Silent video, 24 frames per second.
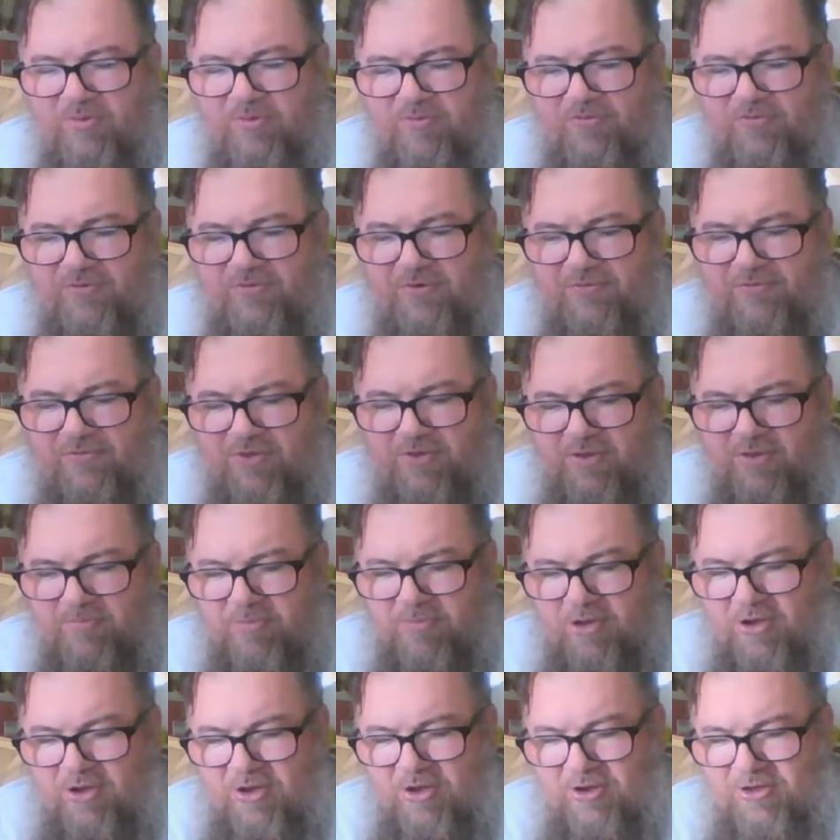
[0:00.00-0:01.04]
for
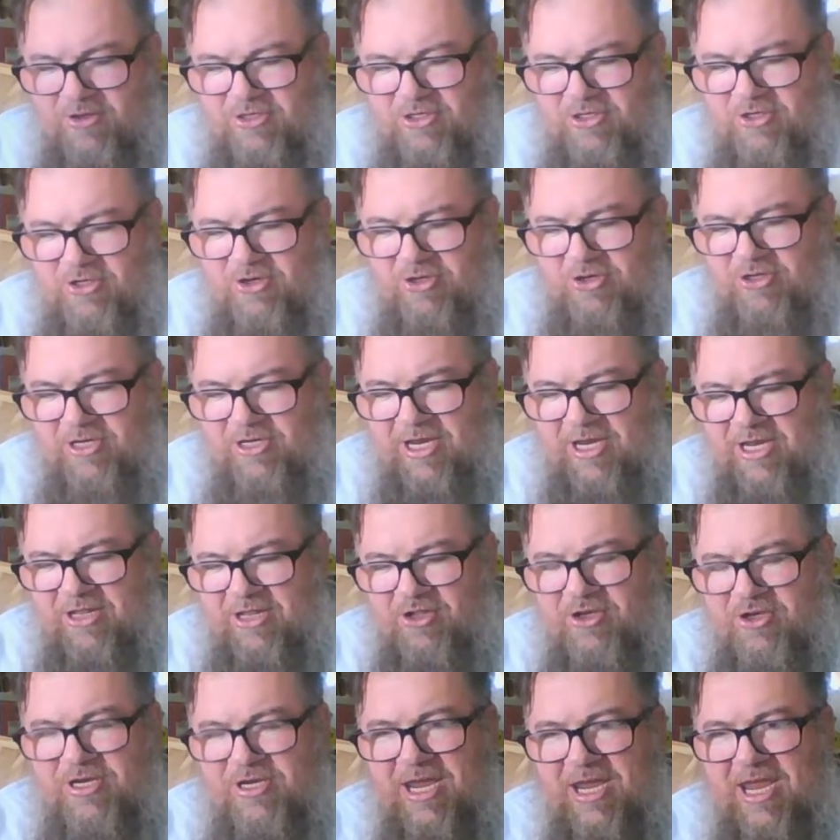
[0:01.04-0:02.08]
football, you got to
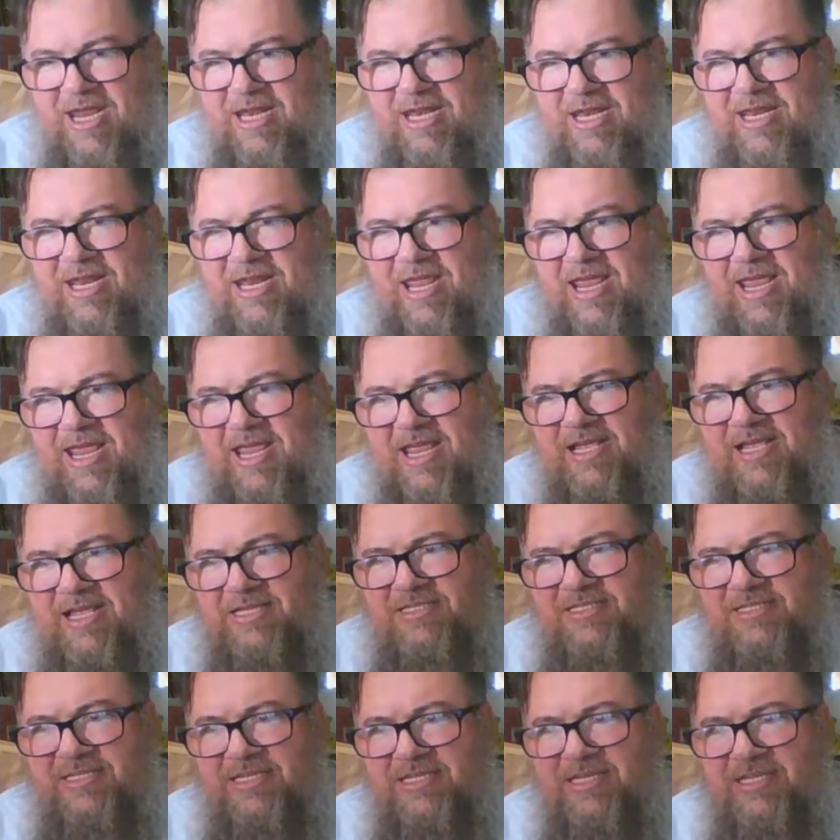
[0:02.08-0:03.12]
look at it
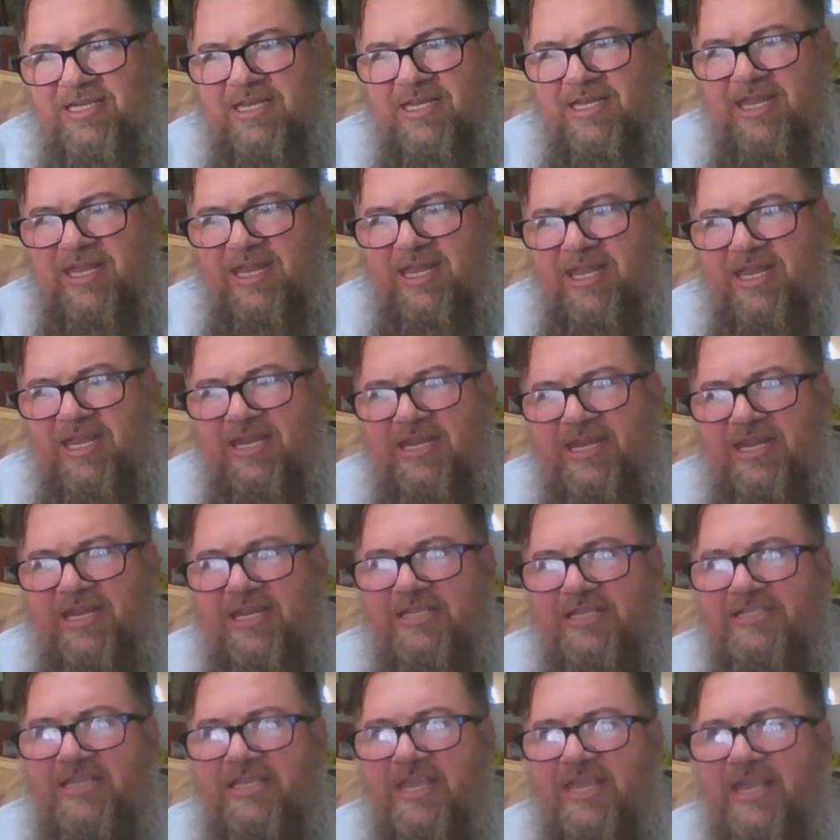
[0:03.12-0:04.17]
as it
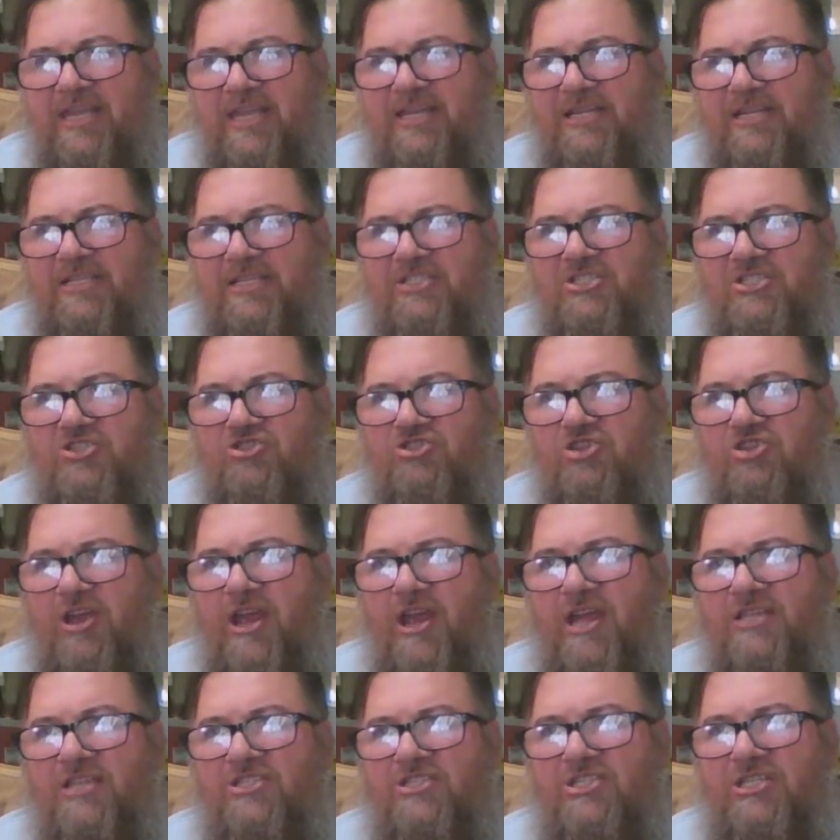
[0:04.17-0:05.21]
is a
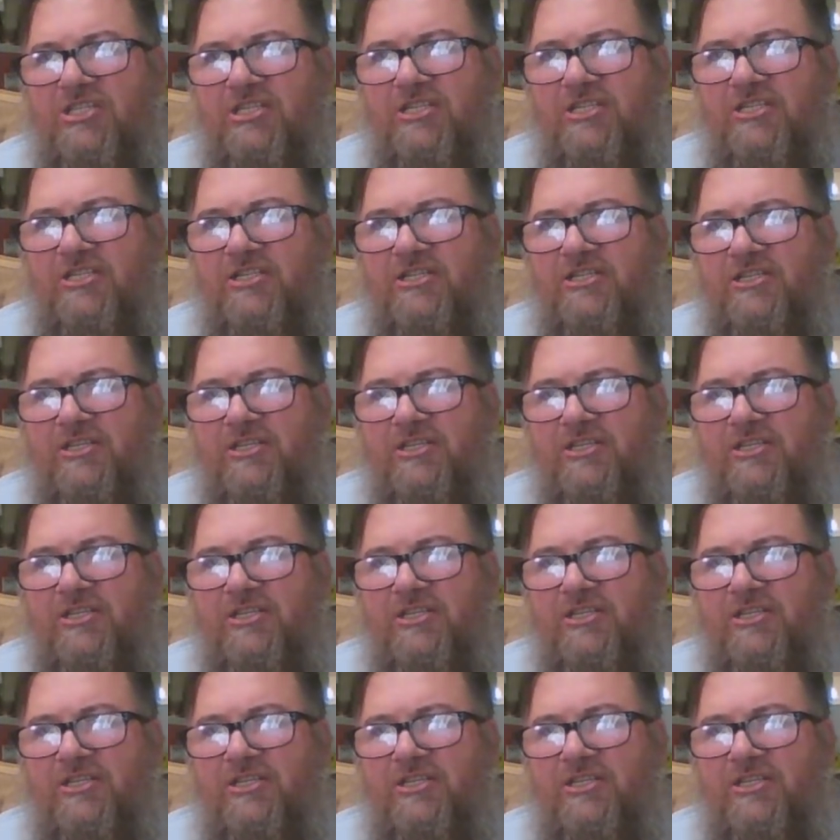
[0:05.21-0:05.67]
distraction.